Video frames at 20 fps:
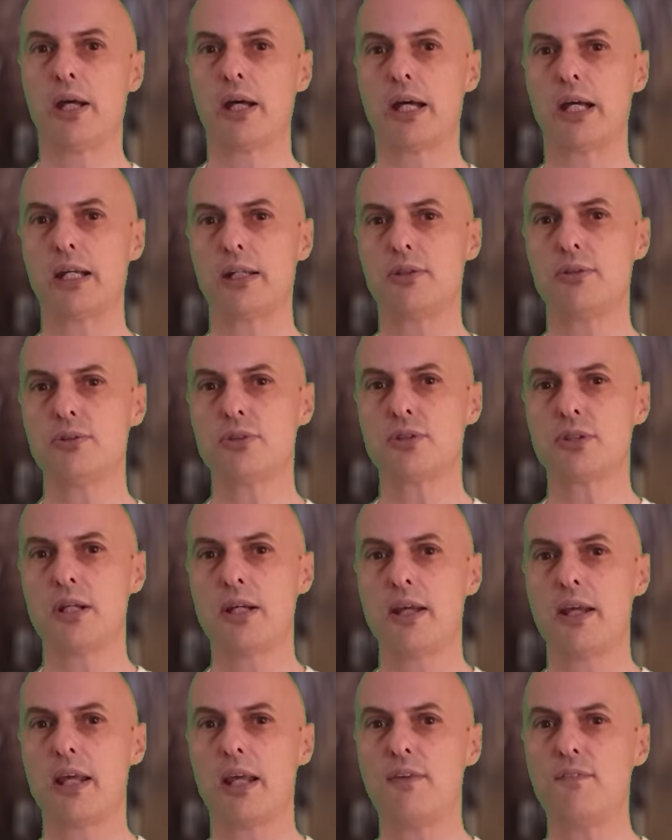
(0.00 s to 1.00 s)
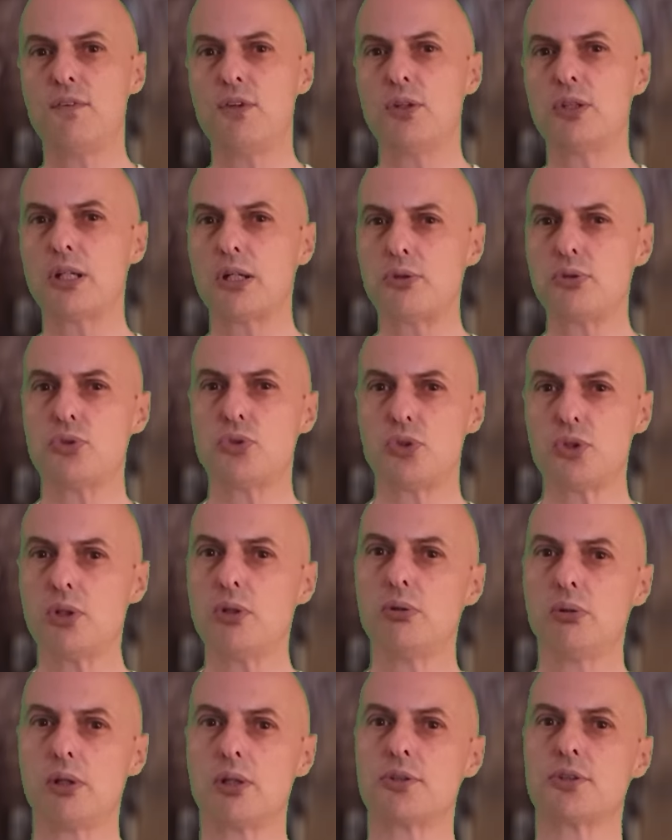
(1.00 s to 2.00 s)
And if you don't
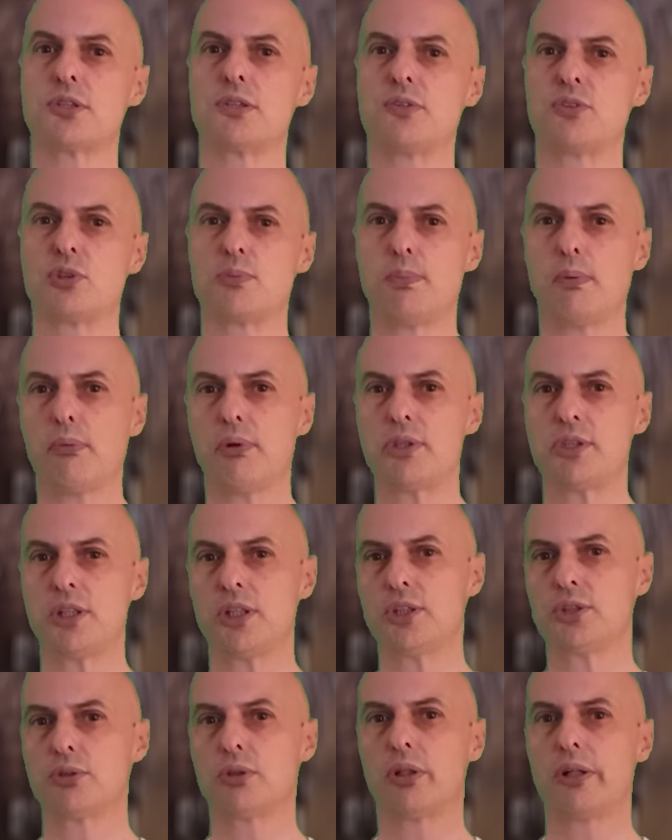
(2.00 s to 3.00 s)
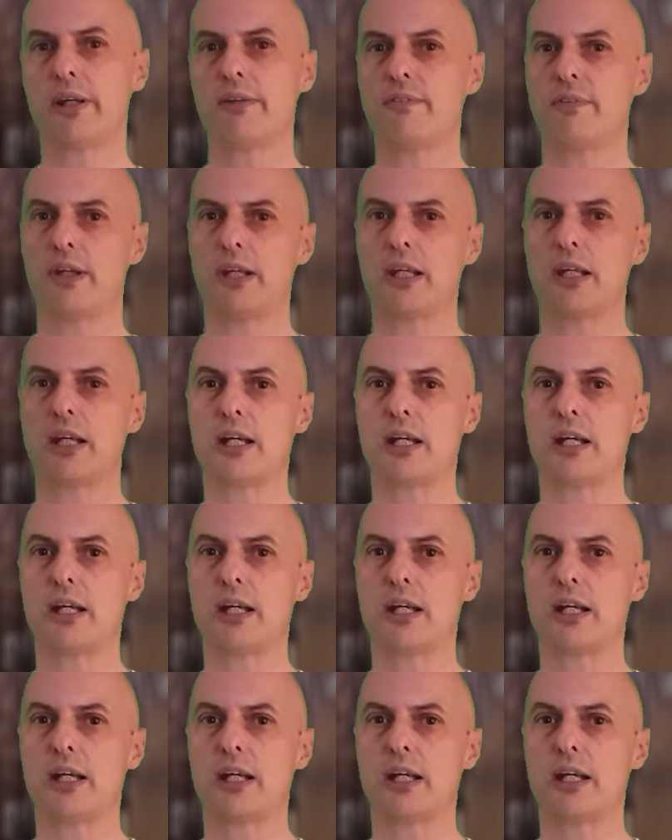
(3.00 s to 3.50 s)
do lots of spirited driving